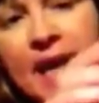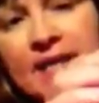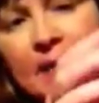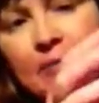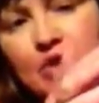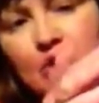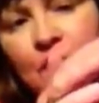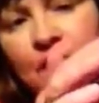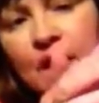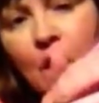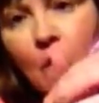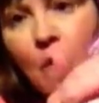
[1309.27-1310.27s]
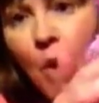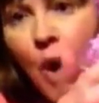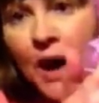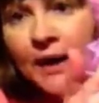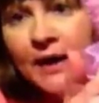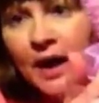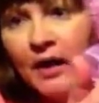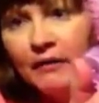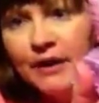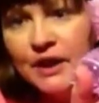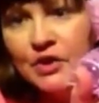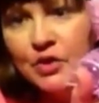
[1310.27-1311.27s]
as I'm doing one
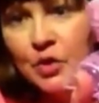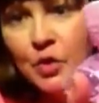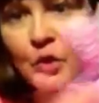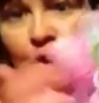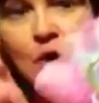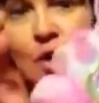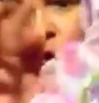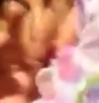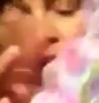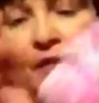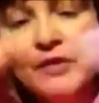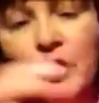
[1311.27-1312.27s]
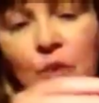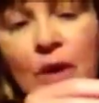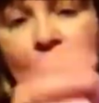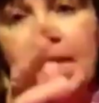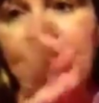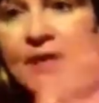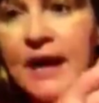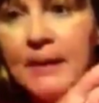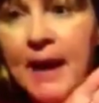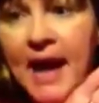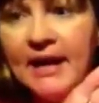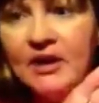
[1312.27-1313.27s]
of the tulle or one of the ribbon, then
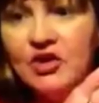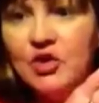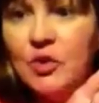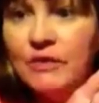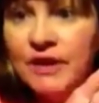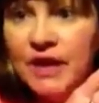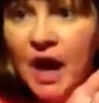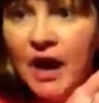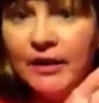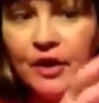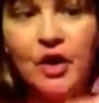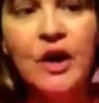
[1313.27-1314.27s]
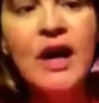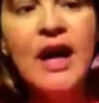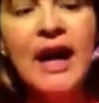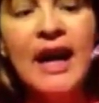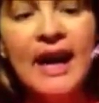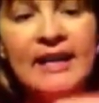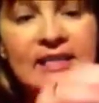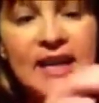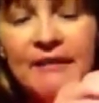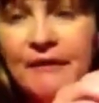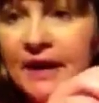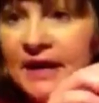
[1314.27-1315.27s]
I'm adding 2 of the other. And
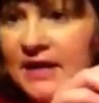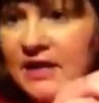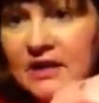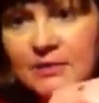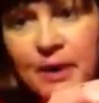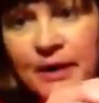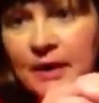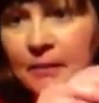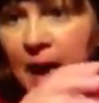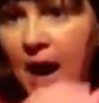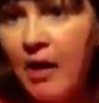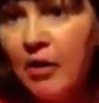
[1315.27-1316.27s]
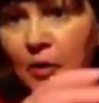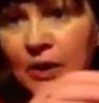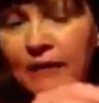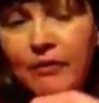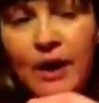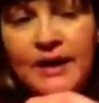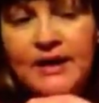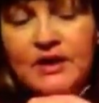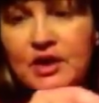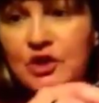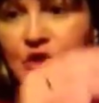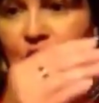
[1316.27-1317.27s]
if I need to spread them out or whatever I
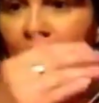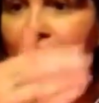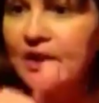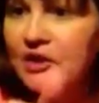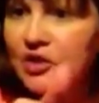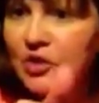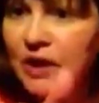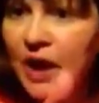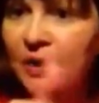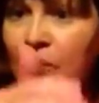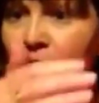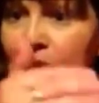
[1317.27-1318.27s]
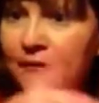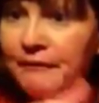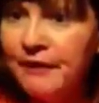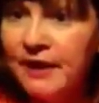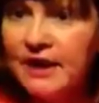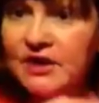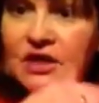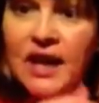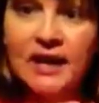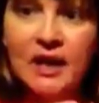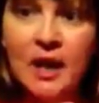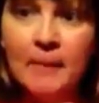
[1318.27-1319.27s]
need to do, I can do that when I'm finished, and
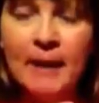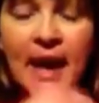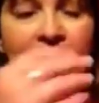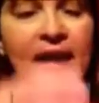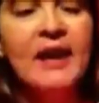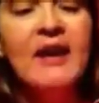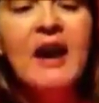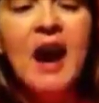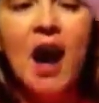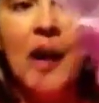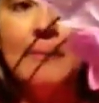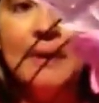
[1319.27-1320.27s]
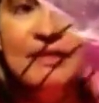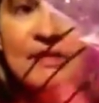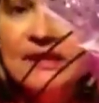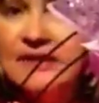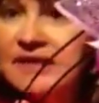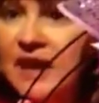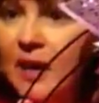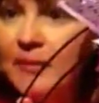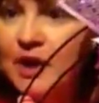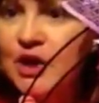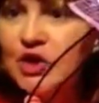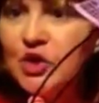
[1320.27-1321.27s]
I can come back. But this is how
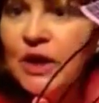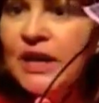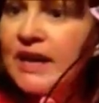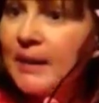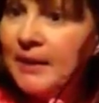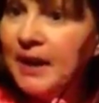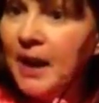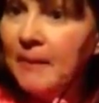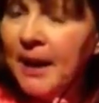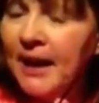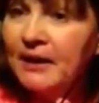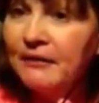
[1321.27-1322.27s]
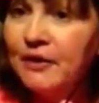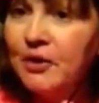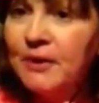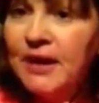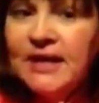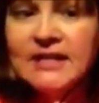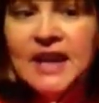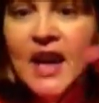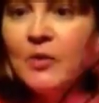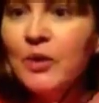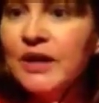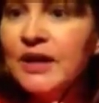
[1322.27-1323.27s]
I'm going to do it, and I'm going to come back in a few minutes,
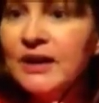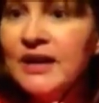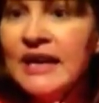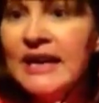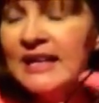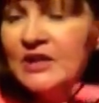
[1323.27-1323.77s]
and we're going to